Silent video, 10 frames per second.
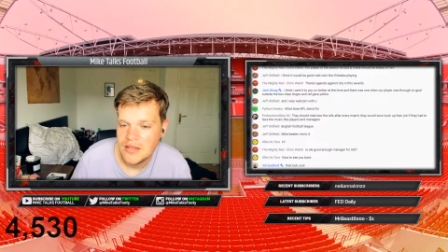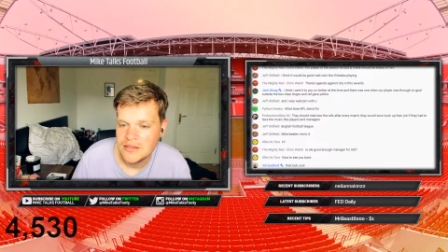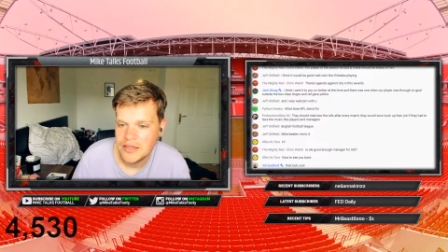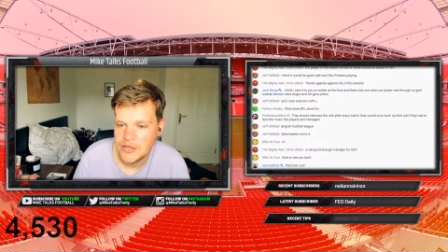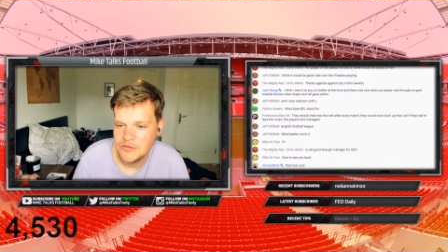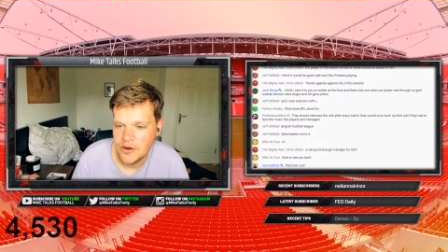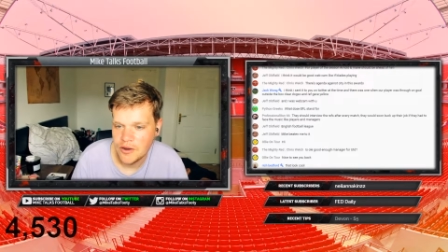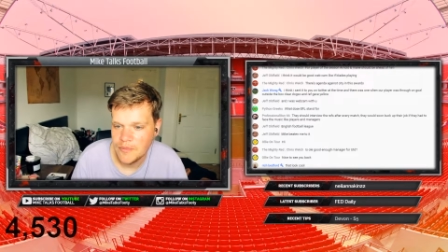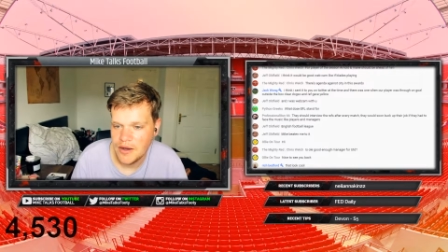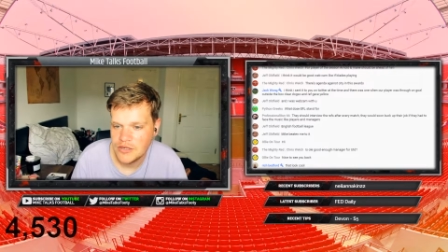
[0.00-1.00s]
Thank you
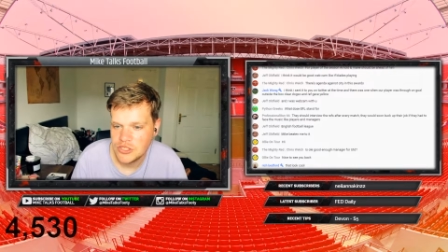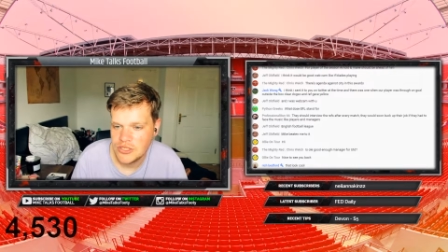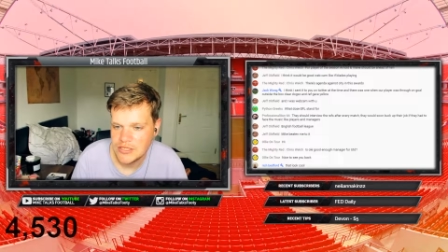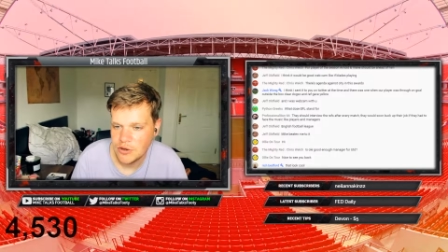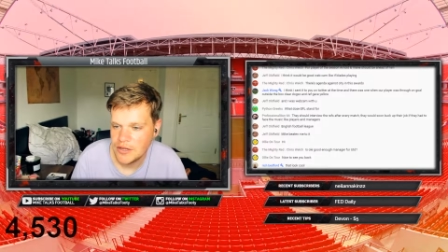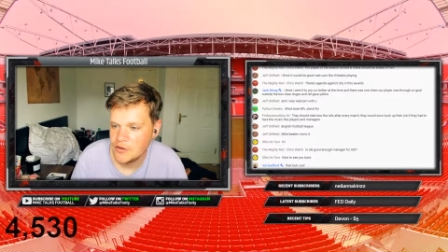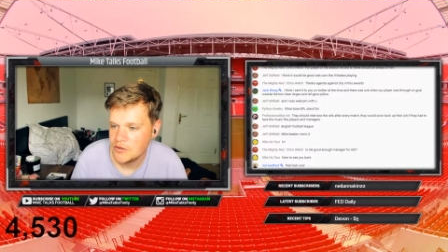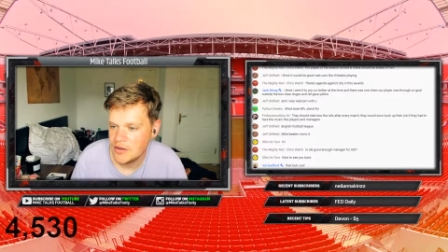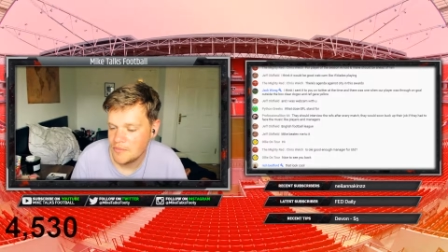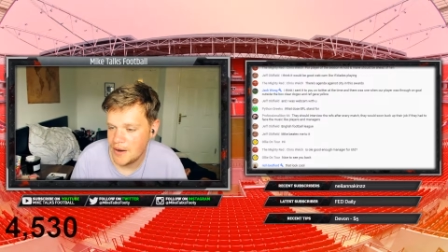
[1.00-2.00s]
very much. Is Ollie a good
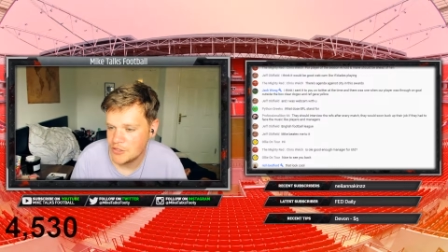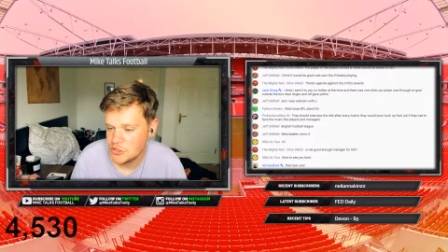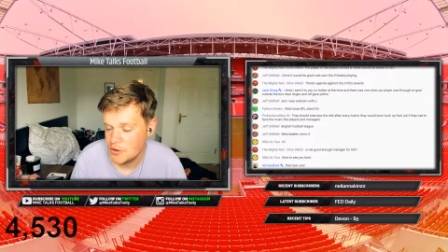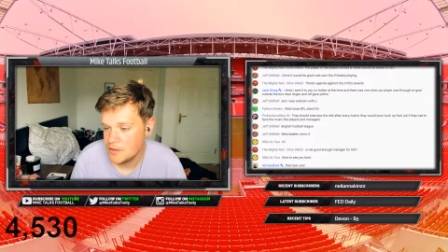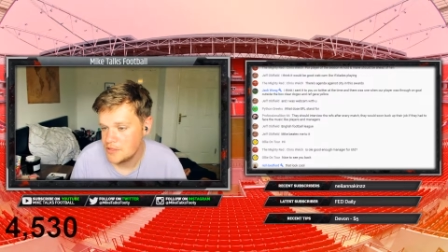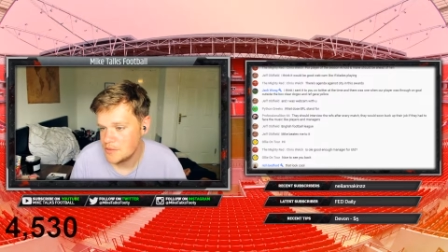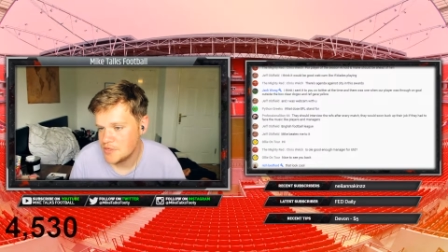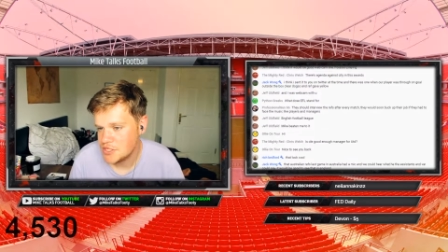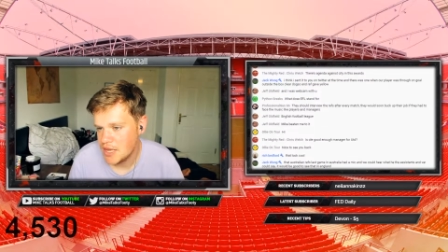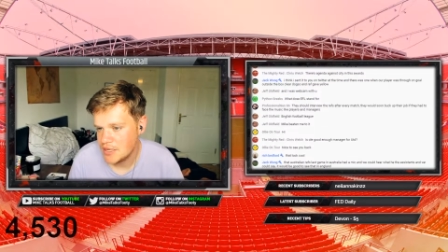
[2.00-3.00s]
enough manager? Sorry, I did
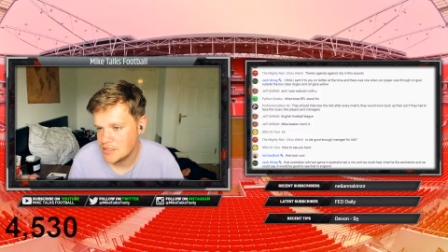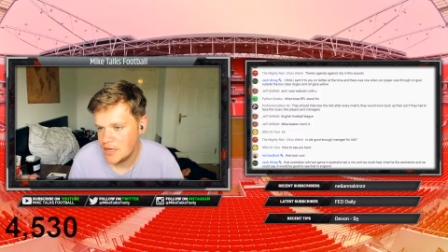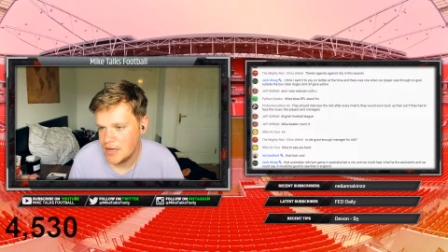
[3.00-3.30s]
miss that.